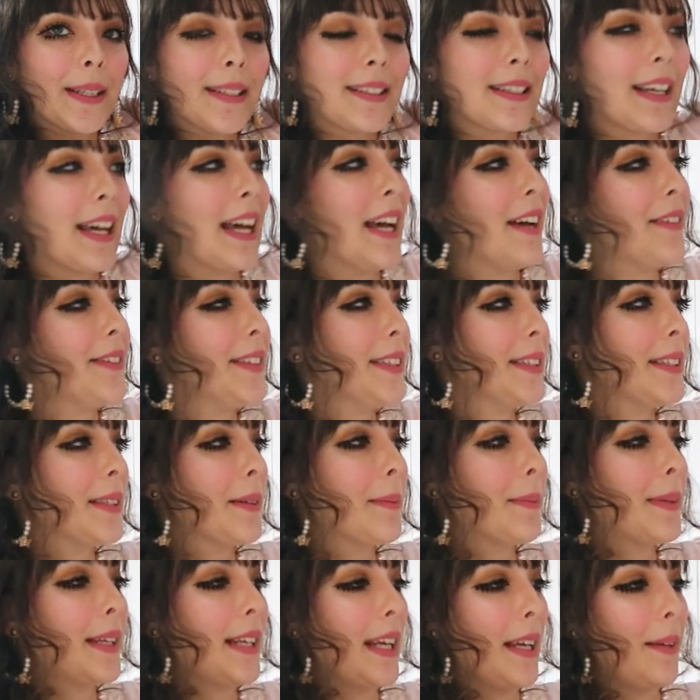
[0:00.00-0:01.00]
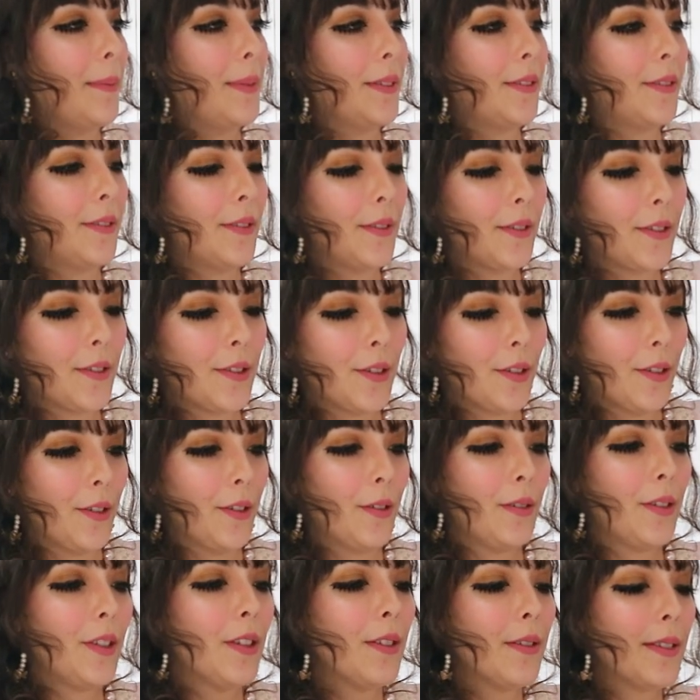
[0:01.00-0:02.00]
but I haven't been able
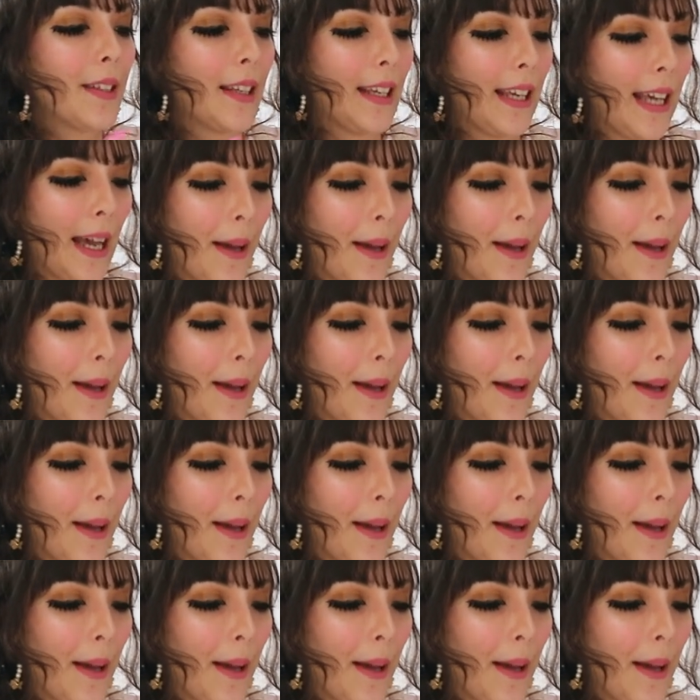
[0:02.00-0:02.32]
to use it